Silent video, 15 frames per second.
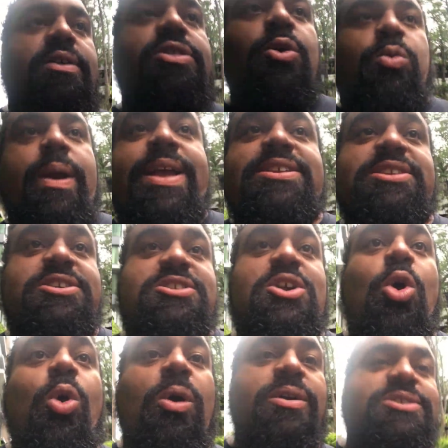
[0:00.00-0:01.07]
the racist
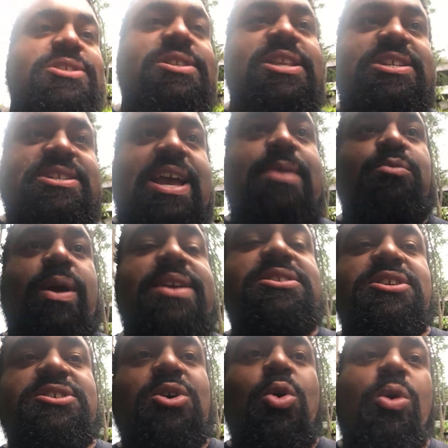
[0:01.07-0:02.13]
courts, the same
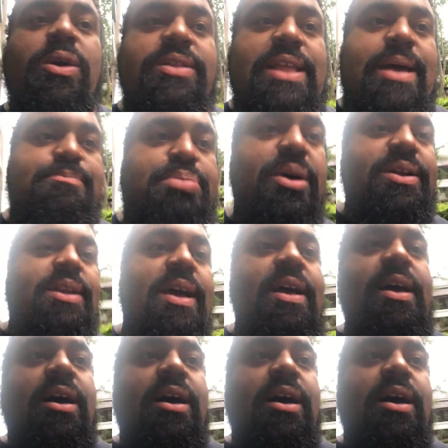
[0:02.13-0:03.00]
racist court that put